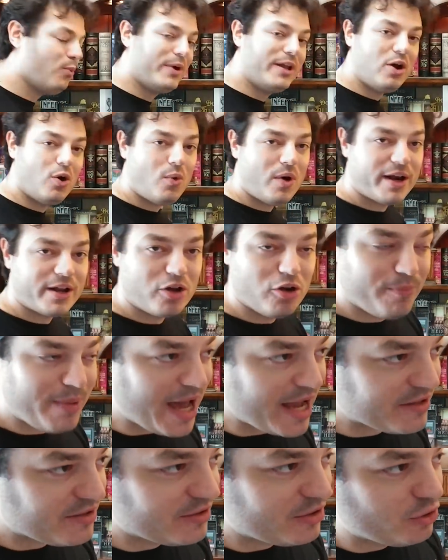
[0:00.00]
we don't want to go
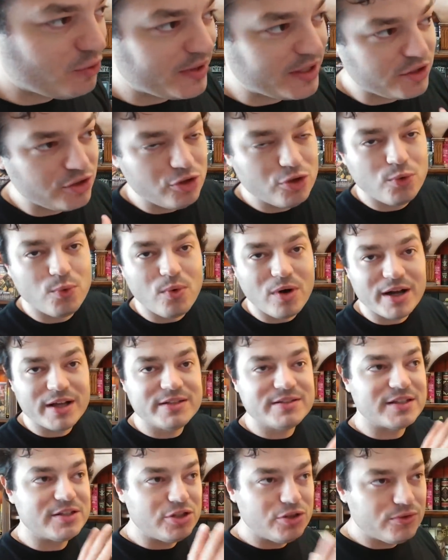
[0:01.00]
back to doing
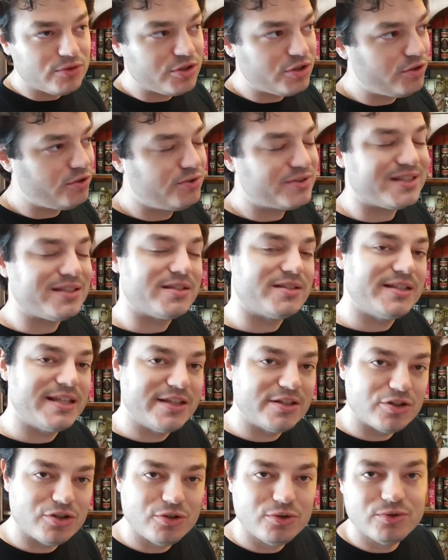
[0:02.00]
U1s and U2s and
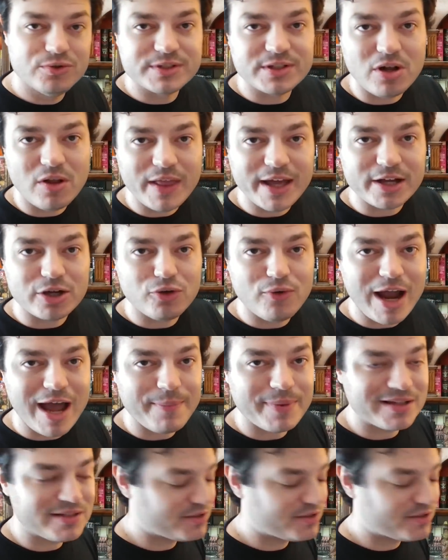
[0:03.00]
C2s and all that crap